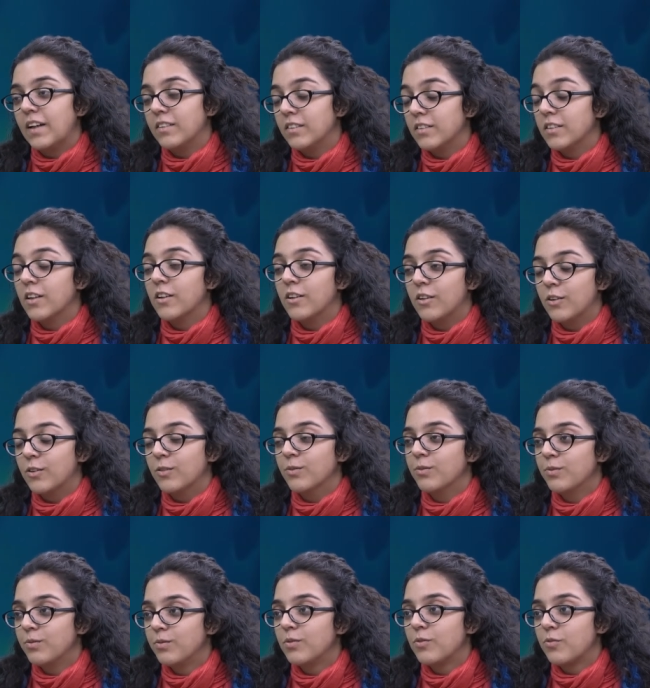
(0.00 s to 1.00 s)
And uh,
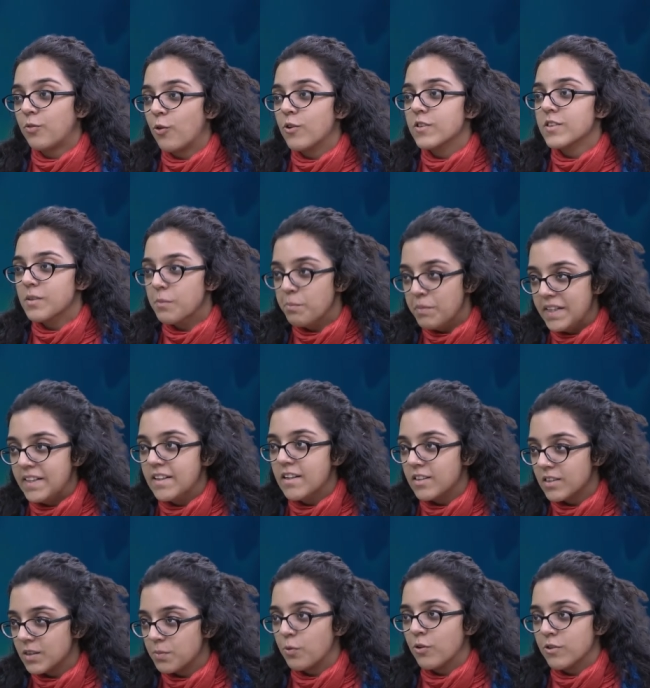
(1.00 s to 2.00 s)
of course, the media
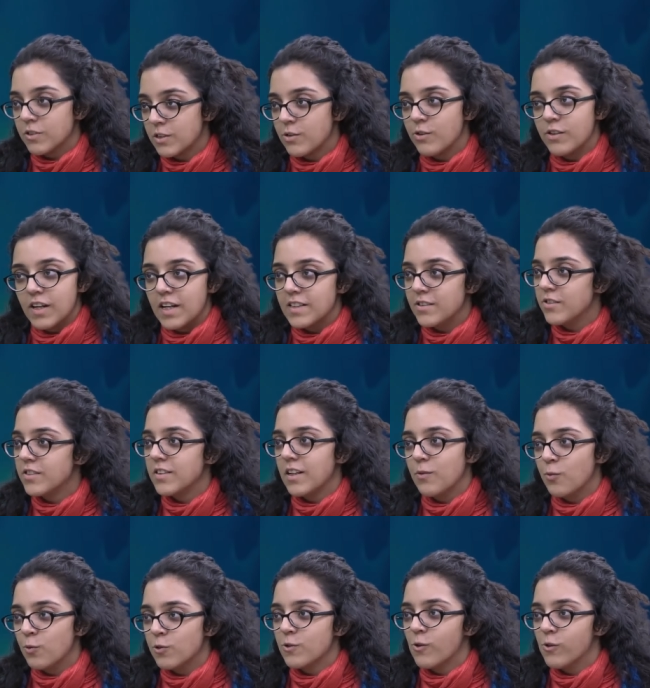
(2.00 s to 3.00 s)
response to it, as you
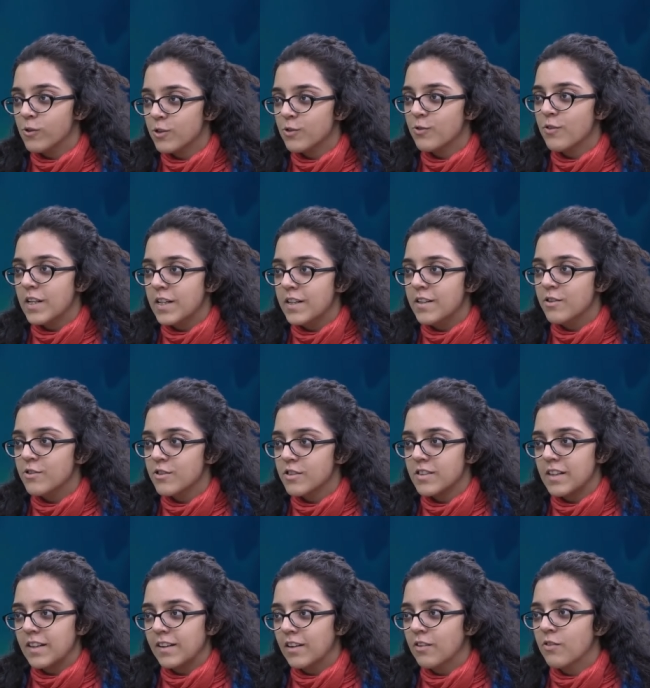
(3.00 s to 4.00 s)
said, was also very
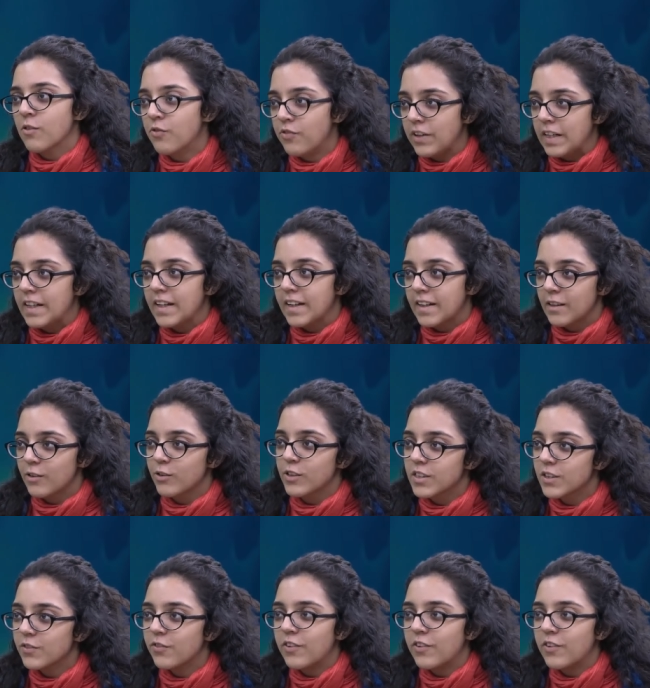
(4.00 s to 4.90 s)
interesting. They were feeding into this